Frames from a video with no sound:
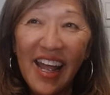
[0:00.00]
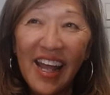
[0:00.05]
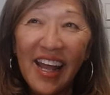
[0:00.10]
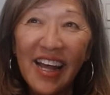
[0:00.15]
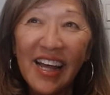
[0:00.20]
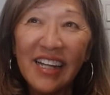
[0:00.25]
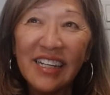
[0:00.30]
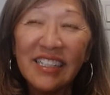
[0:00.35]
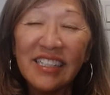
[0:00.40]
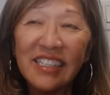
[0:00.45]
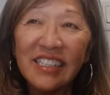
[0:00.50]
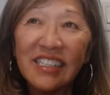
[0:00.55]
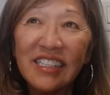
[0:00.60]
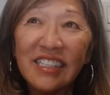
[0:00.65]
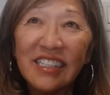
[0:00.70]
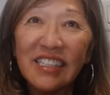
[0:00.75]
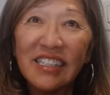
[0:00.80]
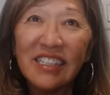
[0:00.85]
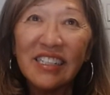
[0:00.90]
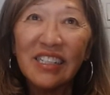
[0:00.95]
And
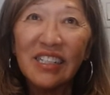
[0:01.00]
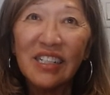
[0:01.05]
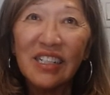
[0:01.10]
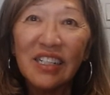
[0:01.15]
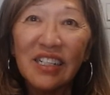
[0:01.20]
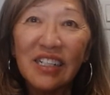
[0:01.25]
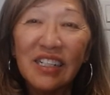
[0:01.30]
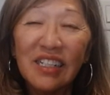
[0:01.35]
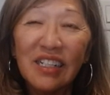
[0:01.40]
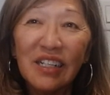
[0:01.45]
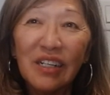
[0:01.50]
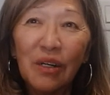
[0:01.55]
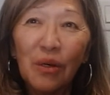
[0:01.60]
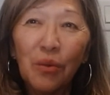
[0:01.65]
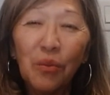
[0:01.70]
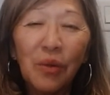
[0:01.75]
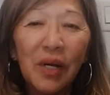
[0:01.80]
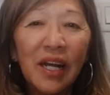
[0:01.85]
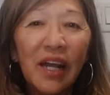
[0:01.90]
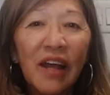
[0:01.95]

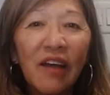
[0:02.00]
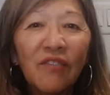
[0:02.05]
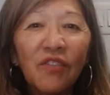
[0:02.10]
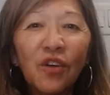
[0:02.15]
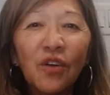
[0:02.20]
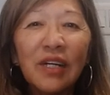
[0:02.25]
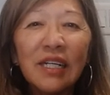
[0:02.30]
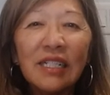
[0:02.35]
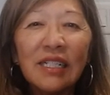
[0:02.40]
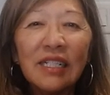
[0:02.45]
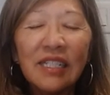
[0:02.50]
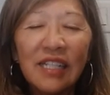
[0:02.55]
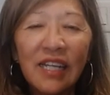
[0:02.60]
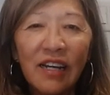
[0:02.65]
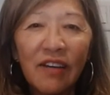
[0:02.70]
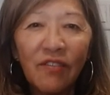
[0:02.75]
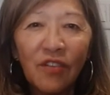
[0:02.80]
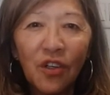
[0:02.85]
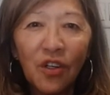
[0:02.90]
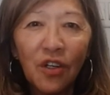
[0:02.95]
whatever
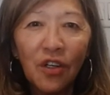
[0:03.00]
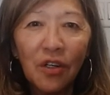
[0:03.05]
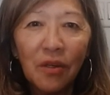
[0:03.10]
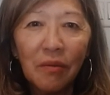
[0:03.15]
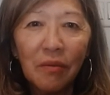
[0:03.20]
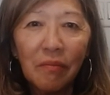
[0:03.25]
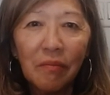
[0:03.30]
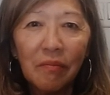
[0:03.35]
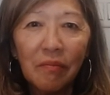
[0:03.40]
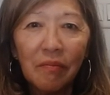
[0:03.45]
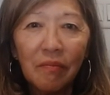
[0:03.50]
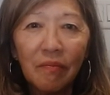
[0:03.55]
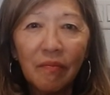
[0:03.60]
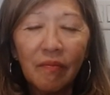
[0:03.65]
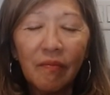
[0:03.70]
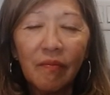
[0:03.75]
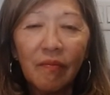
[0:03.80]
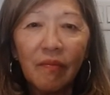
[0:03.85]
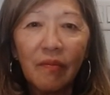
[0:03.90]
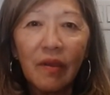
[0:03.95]
endeavor
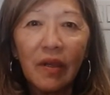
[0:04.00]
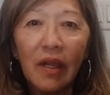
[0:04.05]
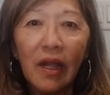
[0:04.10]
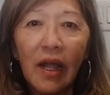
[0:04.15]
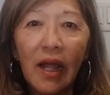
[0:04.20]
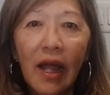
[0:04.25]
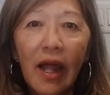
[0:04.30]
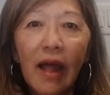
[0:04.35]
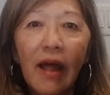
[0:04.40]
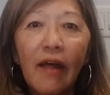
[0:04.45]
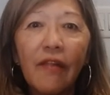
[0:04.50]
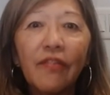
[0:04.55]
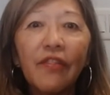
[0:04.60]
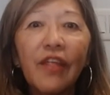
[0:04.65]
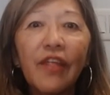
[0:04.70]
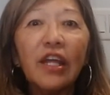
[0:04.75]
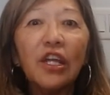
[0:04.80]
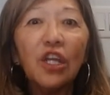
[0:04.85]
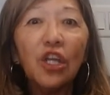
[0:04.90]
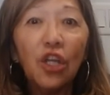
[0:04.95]

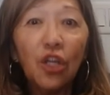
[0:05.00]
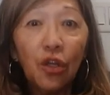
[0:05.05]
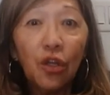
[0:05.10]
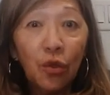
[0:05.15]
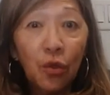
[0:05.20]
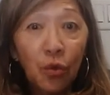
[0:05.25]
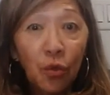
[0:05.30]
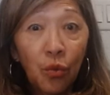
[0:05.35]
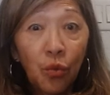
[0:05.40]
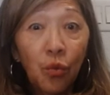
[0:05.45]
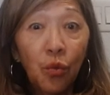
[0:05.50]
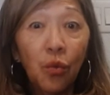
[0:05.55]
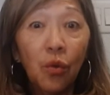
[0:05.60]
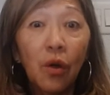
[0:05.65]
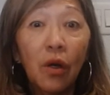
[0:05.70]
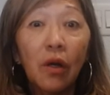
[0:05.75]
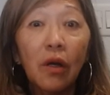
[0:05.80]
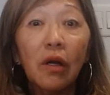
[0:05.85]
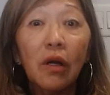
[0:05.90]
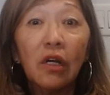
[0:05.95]
that you
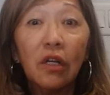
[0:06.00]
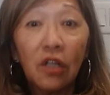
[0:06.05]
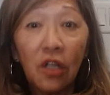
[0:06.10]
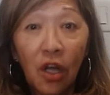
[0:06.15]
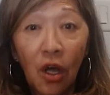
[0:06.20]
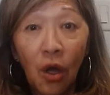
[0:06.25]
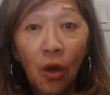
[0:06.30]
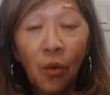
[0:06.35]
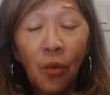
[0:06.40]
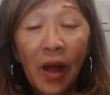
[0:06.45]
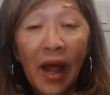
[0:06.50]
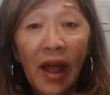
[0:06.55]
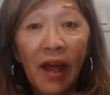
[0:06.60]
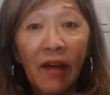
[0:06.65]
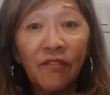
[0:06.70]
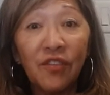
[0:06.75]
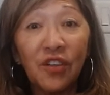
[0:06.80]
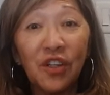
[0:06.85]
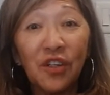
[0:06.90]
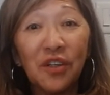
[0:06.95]
go
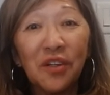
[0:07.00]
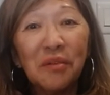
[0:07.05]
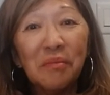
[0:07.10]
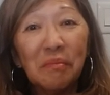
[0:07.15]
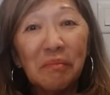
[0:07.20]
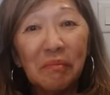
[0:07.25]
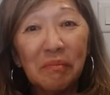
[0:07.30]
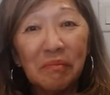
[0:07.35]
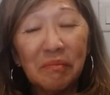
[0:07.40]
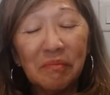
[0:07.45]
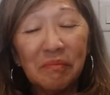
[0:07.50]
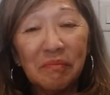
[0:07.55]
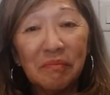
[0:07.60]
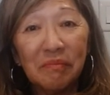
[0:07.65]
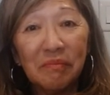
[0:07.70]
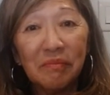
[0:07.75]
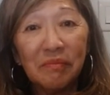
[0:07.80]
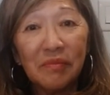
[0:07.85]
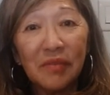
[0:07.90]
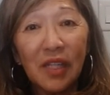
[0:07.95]
after,
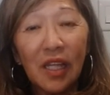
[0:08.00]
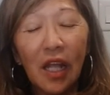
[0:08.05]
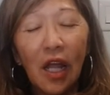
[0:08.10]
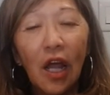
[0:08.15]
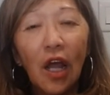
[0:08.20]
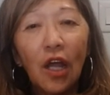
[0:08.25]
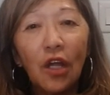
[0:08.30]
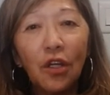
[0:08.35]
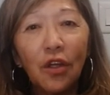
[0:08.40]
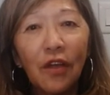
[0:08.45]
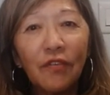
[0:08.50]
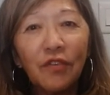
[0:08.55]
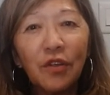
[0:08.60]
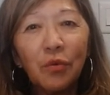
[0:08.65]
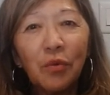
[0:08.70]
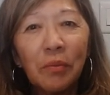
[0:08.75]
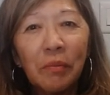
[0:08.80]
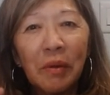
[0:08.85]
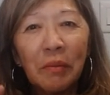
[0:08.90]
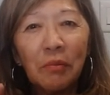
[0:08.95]
you have
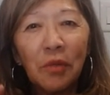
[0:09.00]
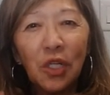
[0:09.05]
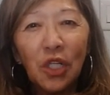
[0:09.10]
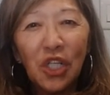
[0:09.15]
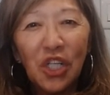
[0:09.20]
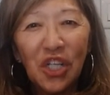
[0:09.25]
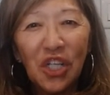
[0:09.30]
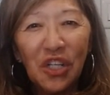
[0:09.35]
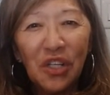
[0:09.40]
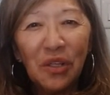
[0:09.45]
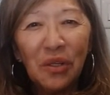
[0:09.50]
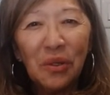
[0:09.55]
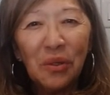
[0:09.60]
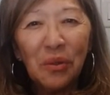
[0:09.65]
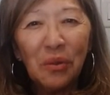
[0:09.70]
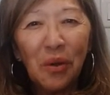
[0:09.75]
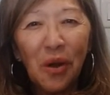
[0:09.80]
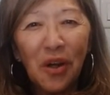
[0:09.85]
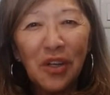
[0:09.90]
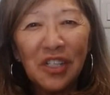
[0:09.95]
to remember
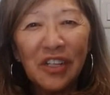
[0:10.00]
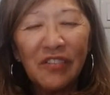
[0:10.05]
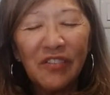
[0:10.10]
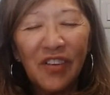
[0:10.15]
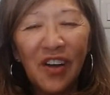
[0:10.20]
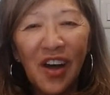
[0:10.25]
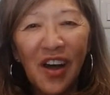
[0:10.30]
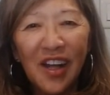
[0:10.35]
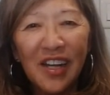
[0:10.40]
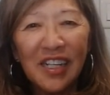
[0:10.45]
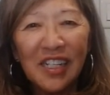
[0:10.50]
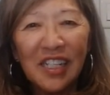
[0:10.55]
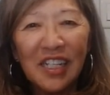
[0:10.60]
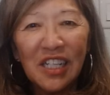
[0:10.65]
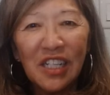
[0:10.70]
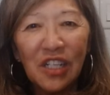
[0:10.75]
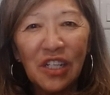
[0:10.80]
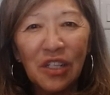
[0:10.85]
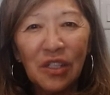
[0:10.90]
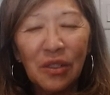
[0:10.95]
you are
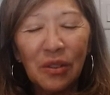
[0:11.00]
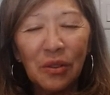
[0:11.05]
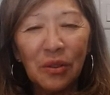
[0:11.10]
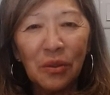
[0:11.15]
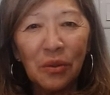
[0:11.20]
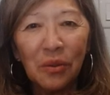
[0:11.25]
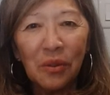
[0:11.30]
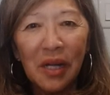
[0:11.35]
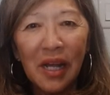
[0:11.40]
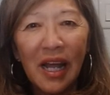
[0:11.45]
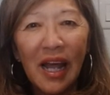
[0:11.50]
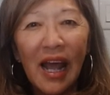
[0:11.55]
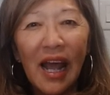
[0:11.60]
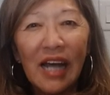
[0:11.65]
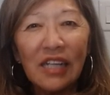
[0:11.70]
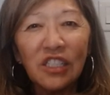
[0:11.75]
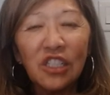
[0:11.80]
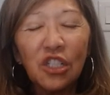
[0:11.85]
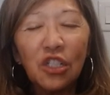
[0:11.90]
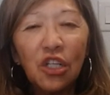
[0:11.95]
divinely you.
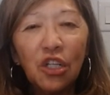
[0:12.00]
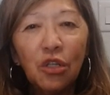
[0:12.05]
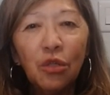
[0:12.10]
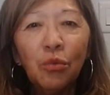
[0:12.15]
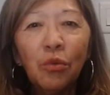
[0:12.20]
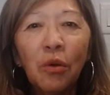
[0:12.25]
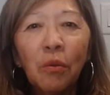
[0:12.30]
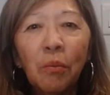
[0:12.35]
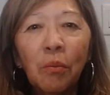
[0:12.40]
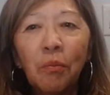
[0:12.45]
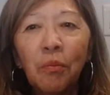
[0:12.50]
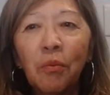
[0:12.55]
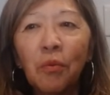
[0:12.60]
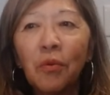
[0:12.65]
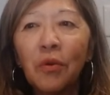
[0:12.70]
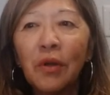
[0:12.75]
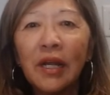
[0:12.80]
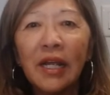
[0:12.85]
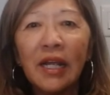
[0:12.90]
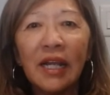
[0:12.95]
And so you will
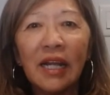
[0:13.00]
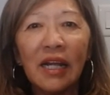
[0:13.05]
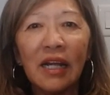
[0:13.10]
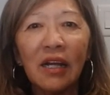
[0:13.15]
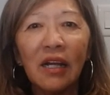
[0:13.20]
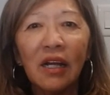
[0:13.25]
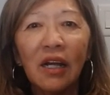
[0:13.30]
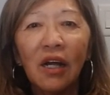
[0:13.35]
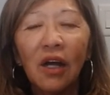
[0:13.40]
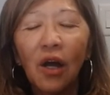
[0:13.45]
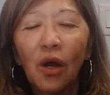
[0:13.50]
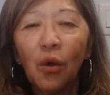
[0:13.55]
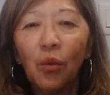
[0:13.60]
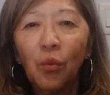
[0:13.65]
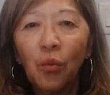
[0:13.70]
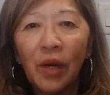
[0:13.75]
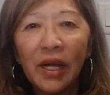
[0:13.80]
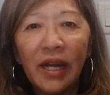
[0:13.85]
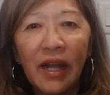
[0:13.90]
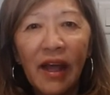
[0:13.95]
bring
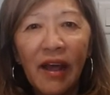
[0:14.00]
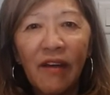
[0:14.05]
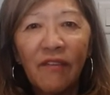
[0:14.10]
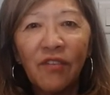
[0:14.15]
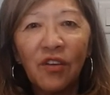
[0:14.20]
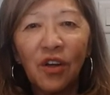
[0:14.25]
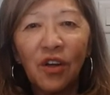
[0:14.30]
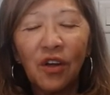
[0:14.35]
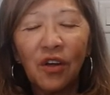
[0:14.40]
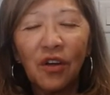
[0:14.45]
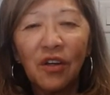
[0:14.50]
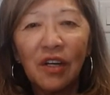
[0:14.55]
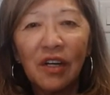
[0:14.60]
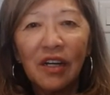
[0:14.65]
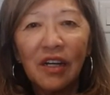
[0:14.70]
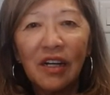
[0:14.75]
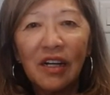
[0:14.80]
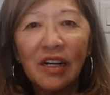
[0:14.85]
whatever